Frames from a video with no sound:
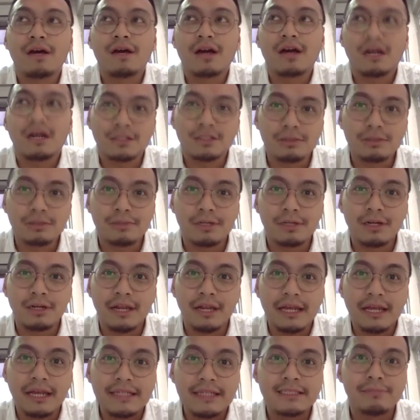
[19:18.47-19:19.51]
customer
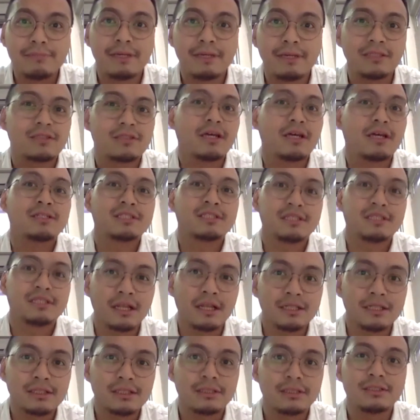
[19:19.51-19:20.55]
needs because they're still
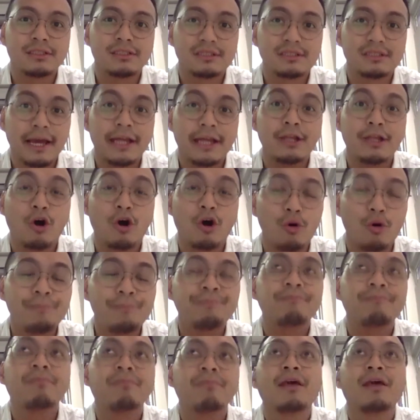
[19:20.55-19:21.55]
stay at home.